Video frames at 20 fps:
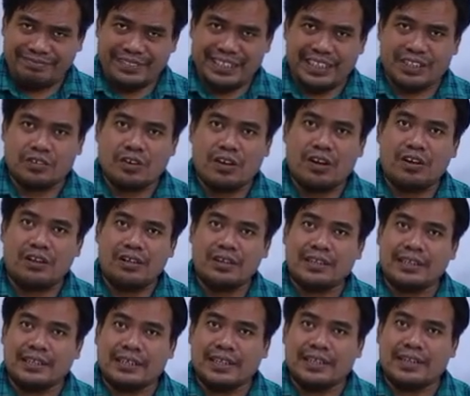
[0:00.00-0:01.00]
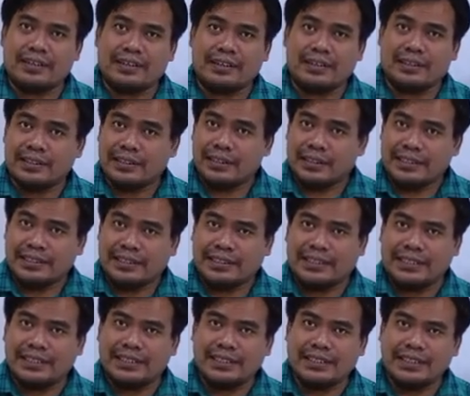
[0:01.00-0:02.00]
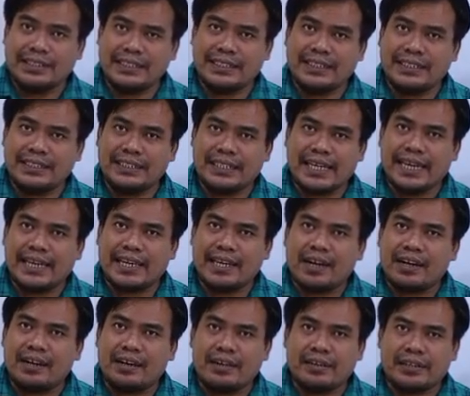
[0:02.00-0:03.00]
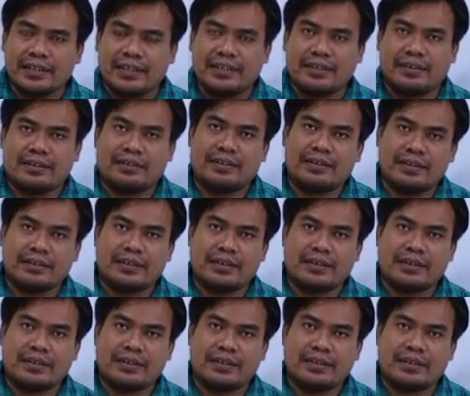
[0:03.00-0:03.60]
It's called gear. G-E-A-R, gear.